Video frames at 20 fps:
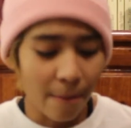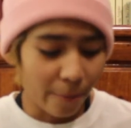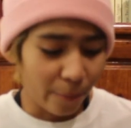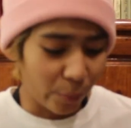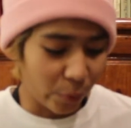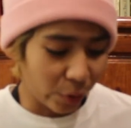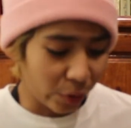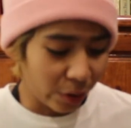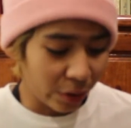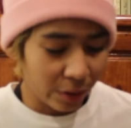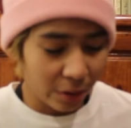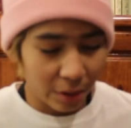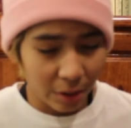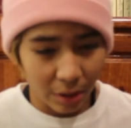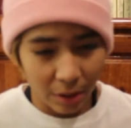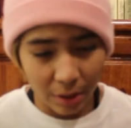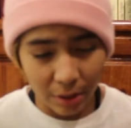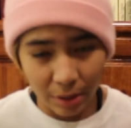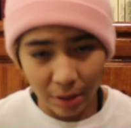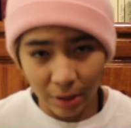But
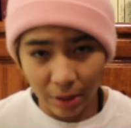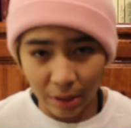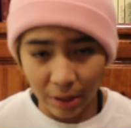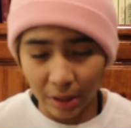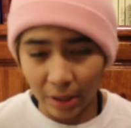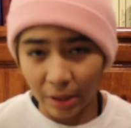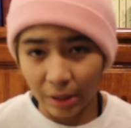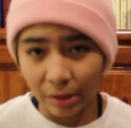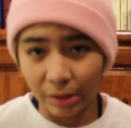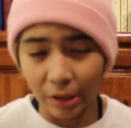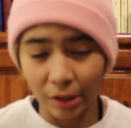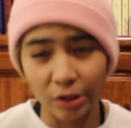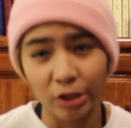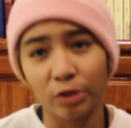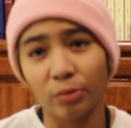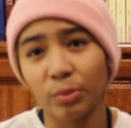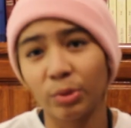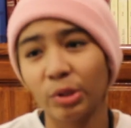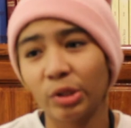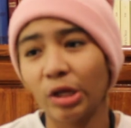they
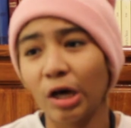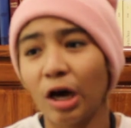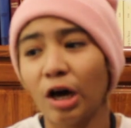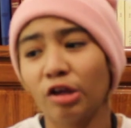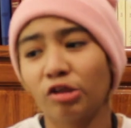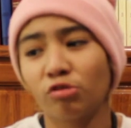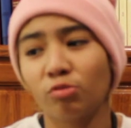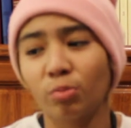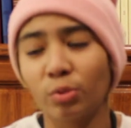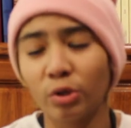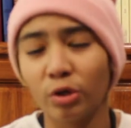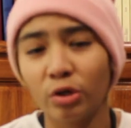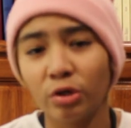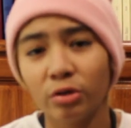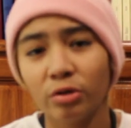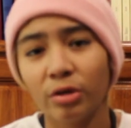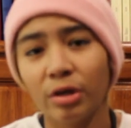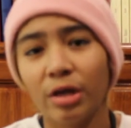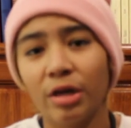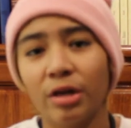took me to the
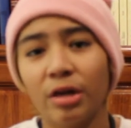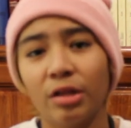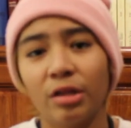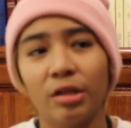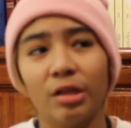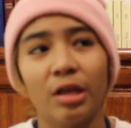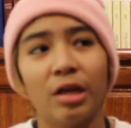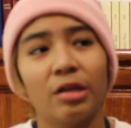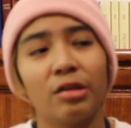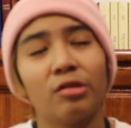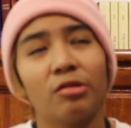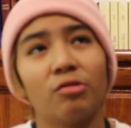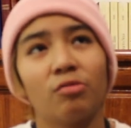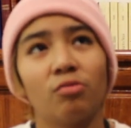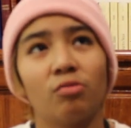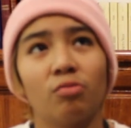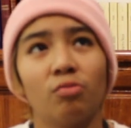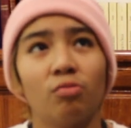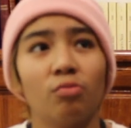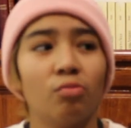hospital, and then
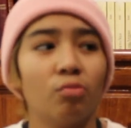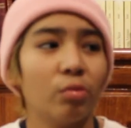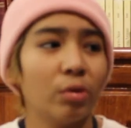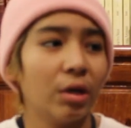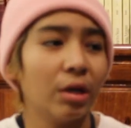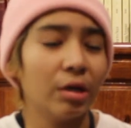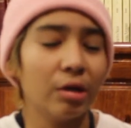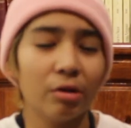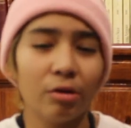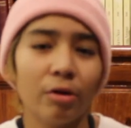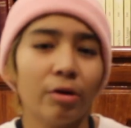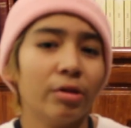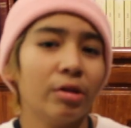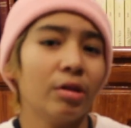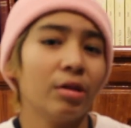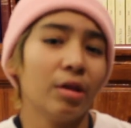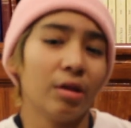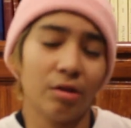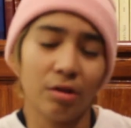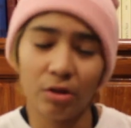that's when I did
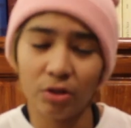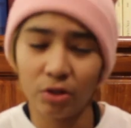the